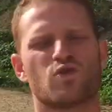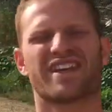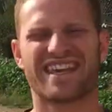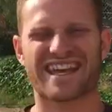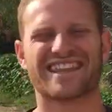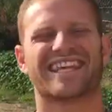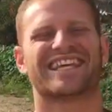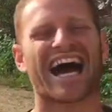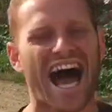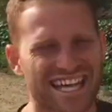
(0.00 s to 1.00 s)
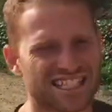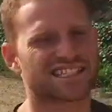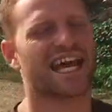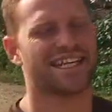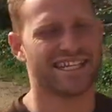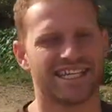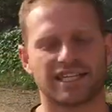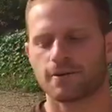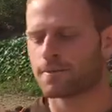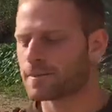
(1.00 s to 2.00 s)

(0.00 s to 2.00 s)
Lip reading: to get the guidance I need